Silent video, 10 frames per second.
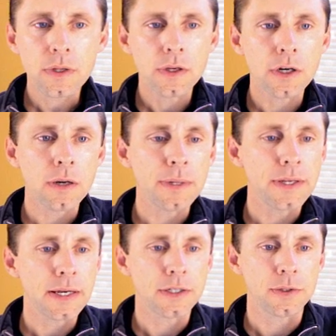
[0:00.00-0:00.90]
you're going to be
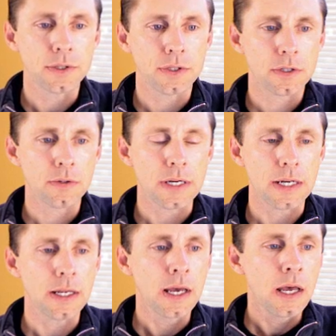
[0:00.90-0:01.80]
taken to a
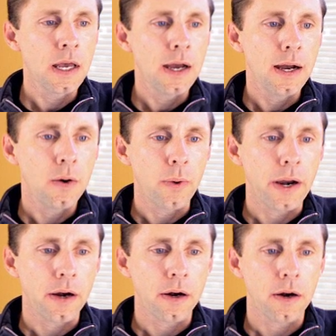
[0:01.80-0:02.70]
screen
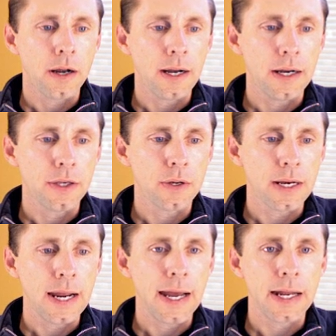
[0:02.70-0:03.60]
where uh, you
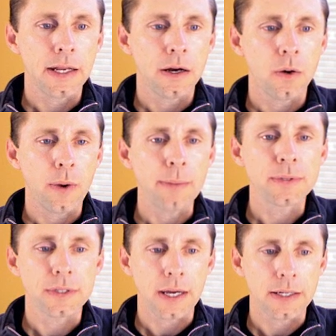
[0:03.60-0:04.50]
can add a
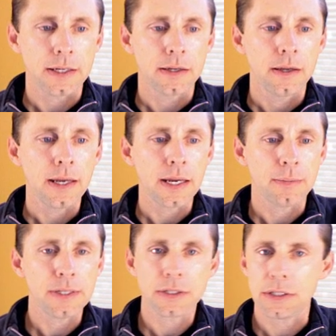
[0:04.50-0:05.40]
website and
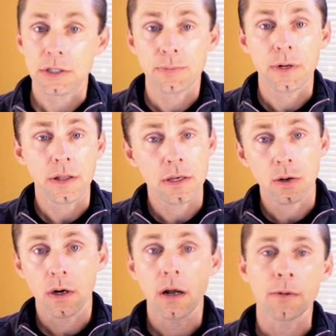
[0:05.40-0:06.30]
basically just put in the
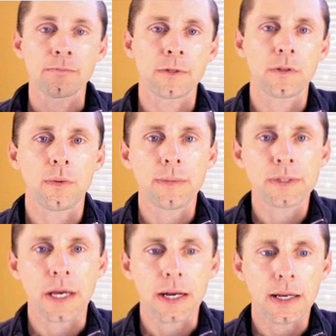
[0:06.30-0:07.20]
URL of the
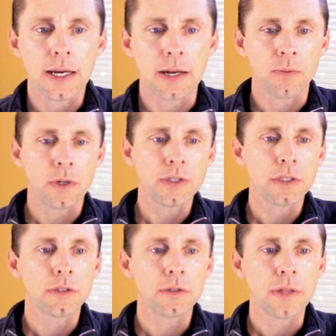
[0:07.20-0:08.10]
website. And once
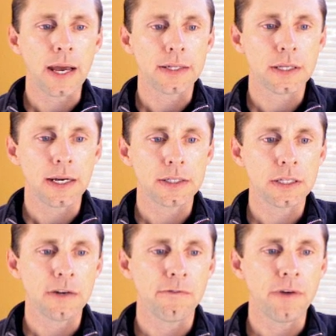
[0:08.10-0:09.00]
you do that, it's going to ask
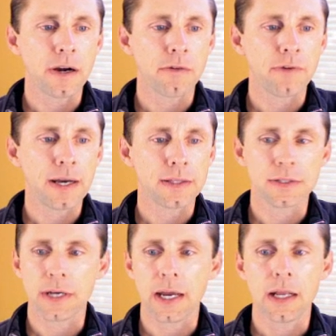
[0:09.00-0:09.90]
you to verify the
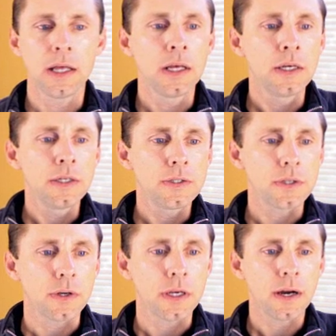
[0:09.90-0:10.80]
site.
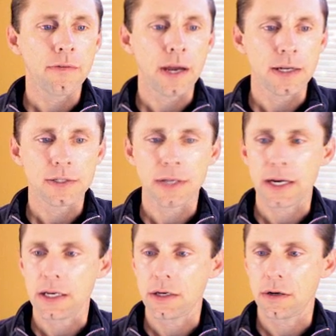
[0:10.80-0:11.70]
So here I've got a
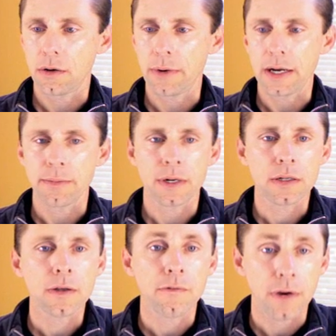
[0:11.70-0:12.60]
site in here already. I'm going to
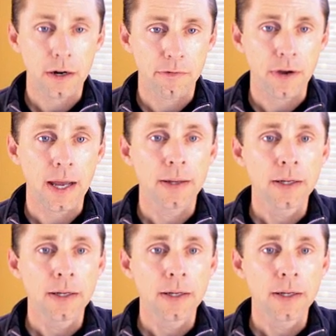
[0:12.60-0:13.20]
click verify.